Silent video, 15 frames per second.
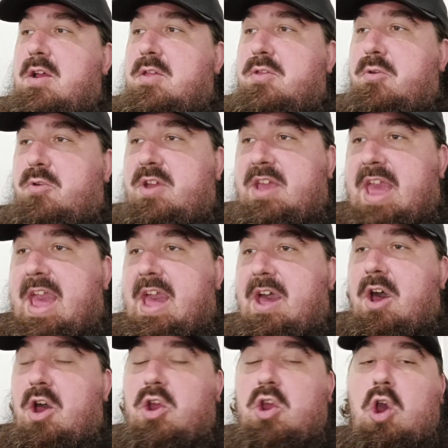So
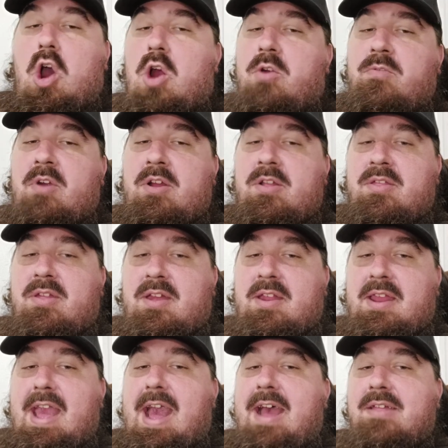a car runs on
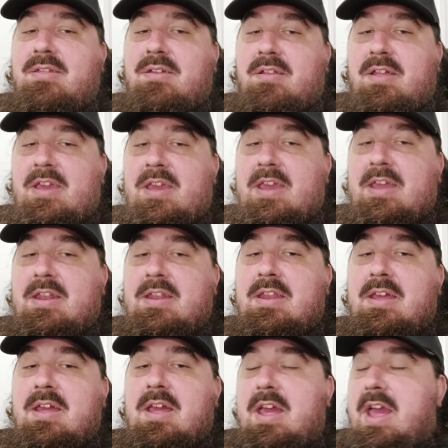
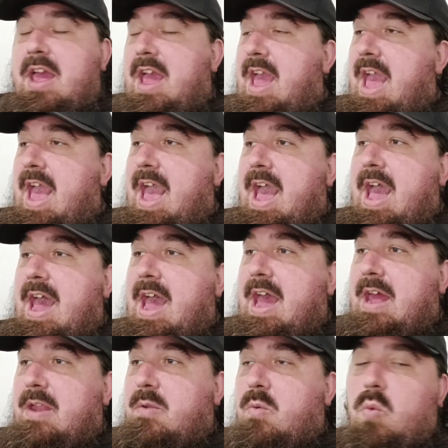gasoline,
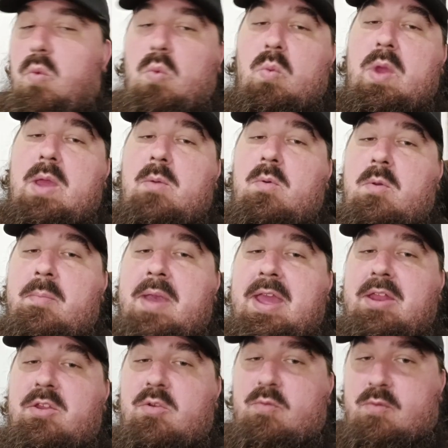and we were
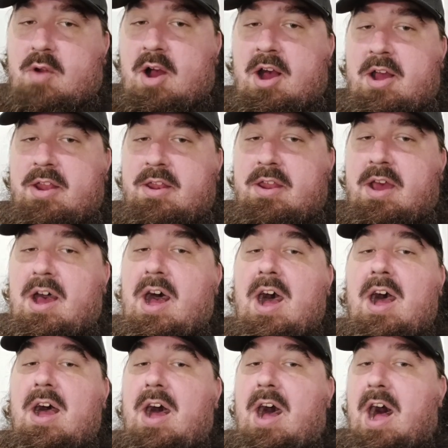made to run
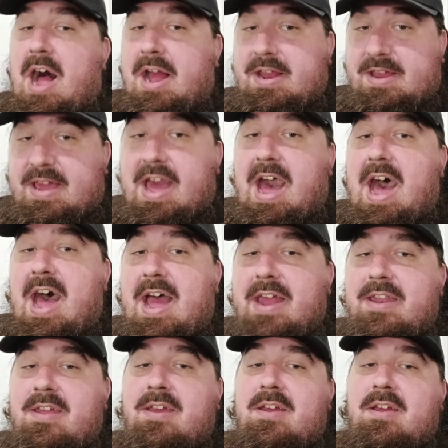on
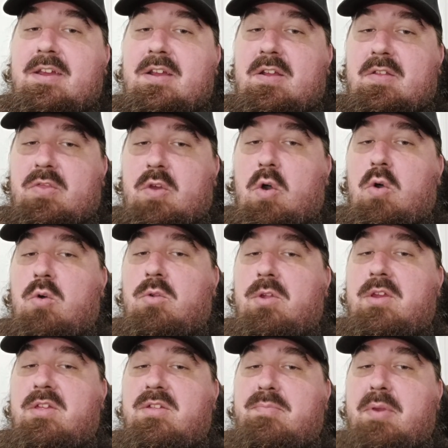God, the
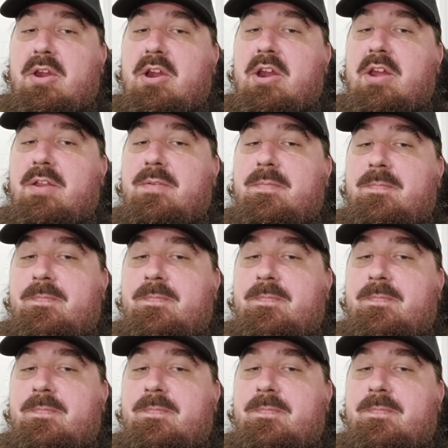Holy Spirit.